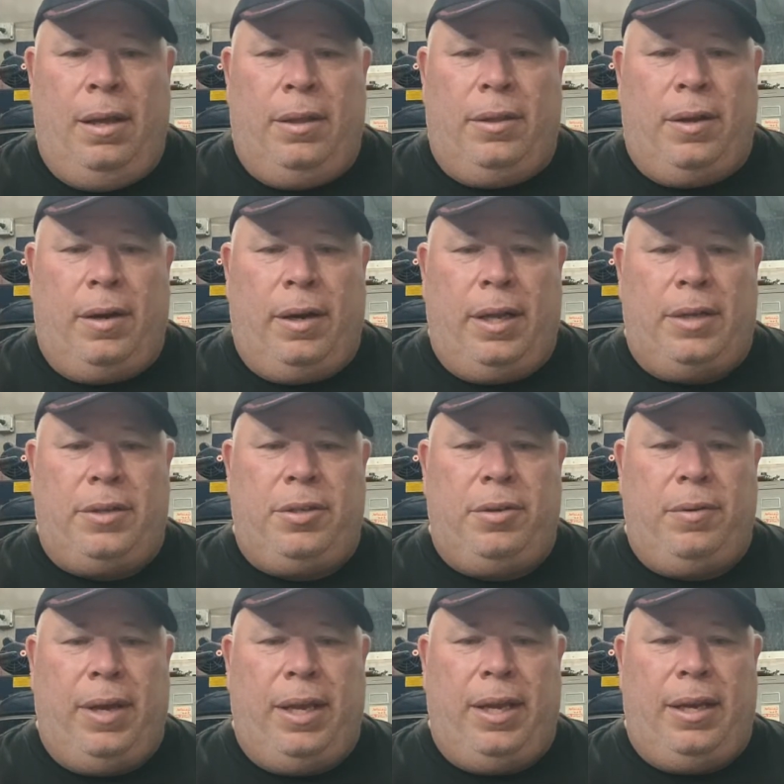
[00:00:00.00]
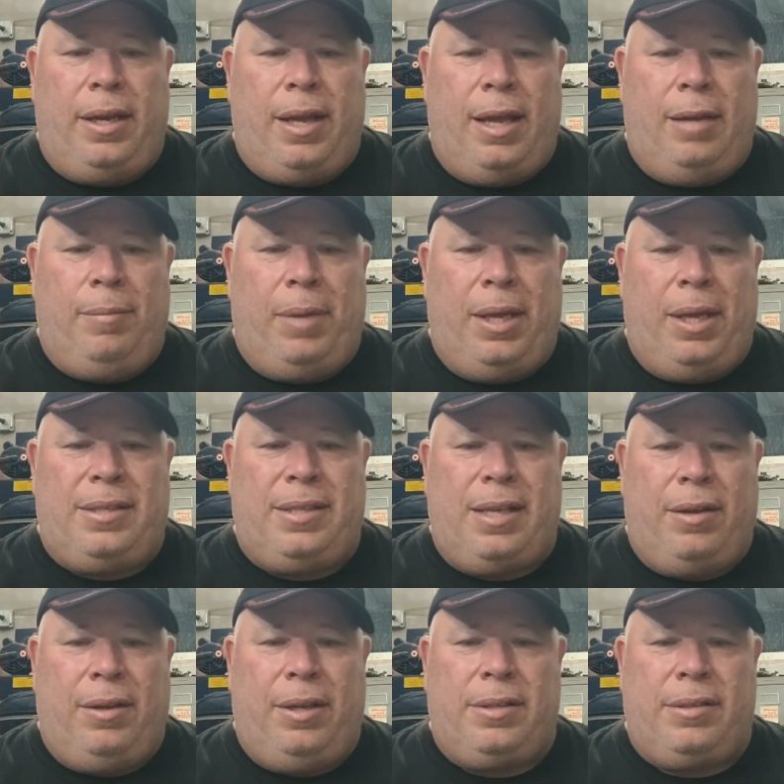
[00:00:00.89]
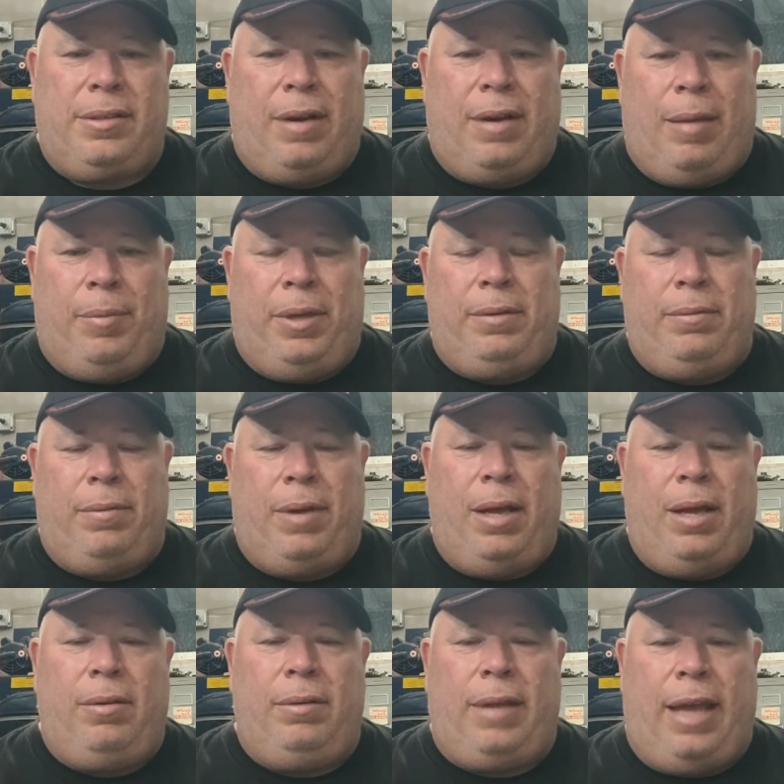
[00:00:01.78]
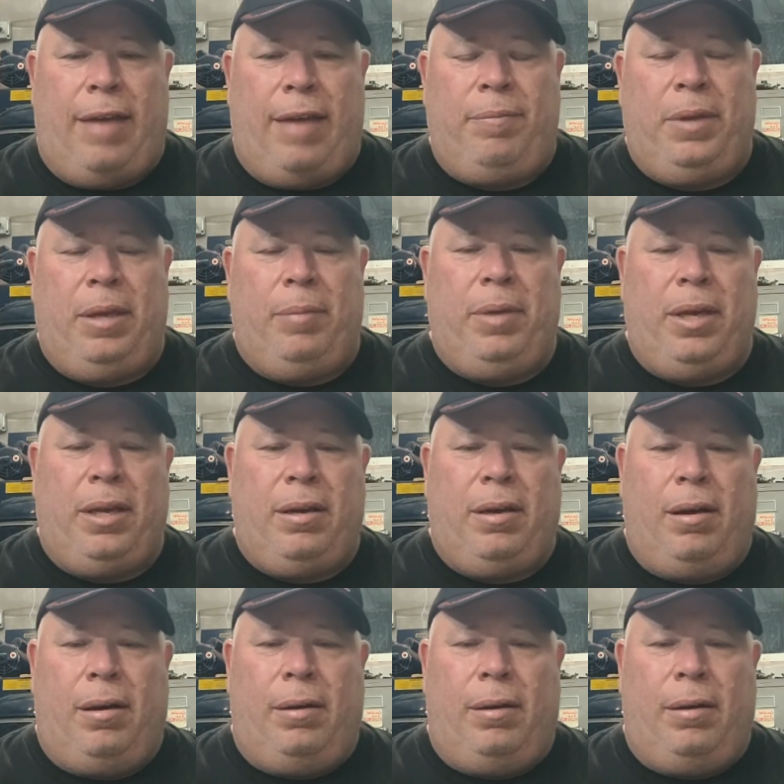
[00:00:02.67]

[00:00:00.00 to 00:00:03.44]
Thunderhead 289 may sell his Gremlin. Well, have him give me a call.